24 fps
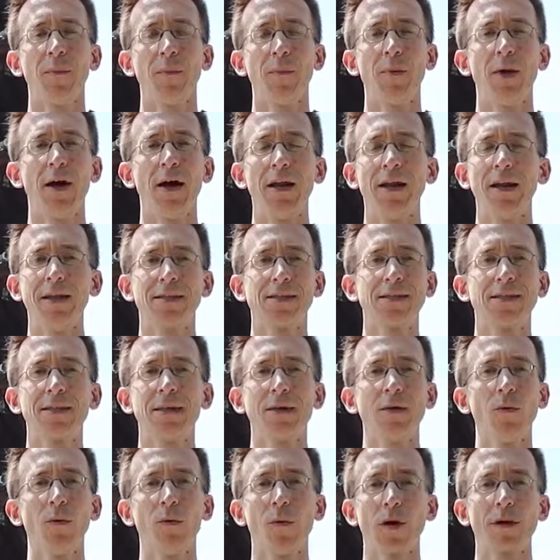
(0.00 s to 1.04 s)
but it
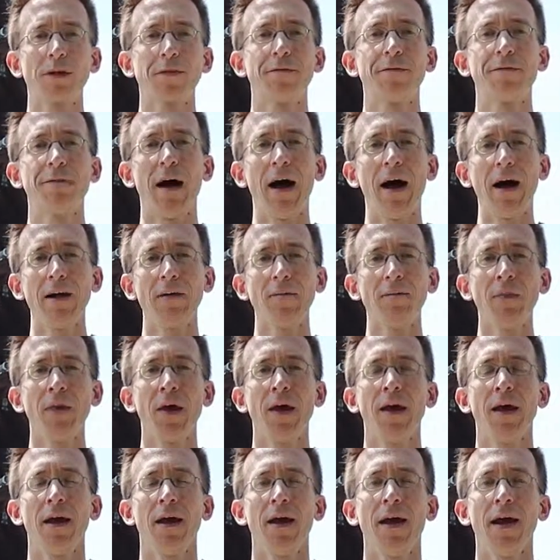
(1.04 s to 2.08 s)
still worked fine.
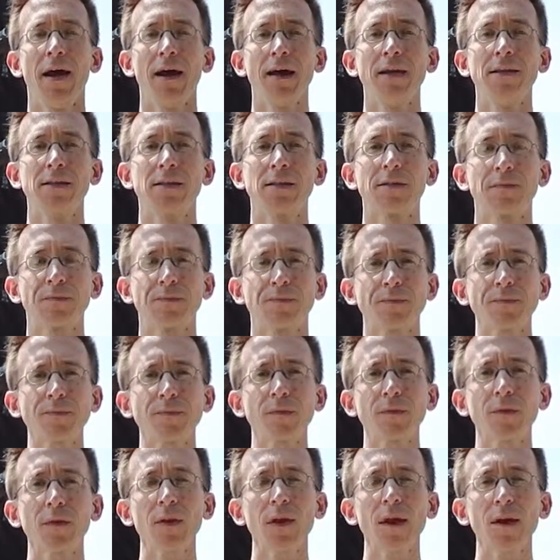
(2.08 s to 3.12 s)
And
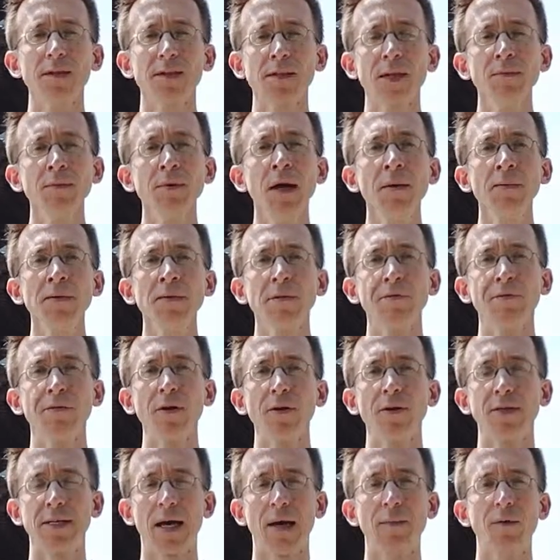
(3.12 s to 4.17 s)
sometimes if
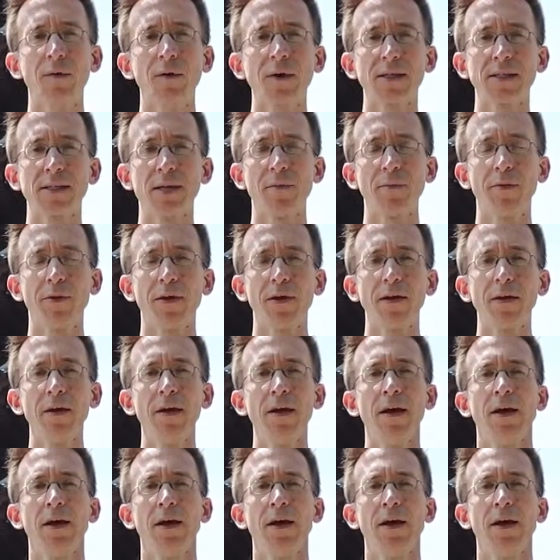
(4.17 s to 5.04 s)
you're demoing something